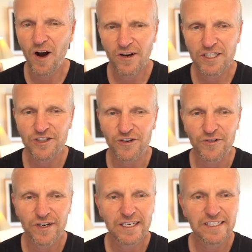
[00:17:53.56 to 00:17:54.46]
On
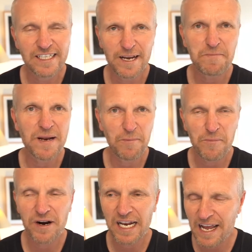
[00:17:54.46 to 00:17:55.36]
to tip
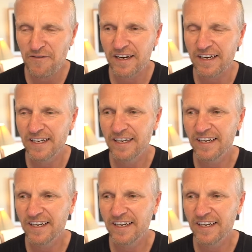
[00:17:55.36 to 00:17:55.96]
number 11.